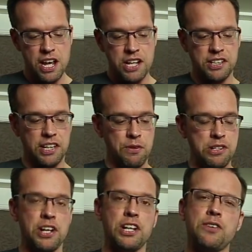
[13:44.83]
So the
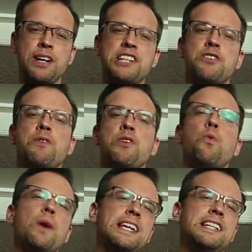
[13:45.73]
Rotala green is a real
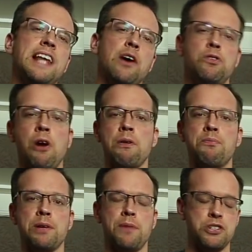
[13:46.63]
weed that will grow in
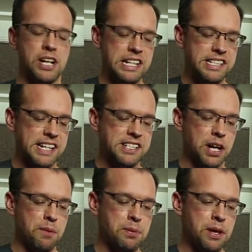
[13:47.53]
pretty much any
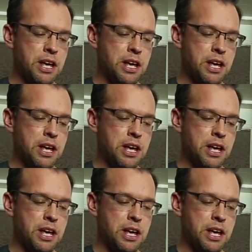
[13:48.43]
setup.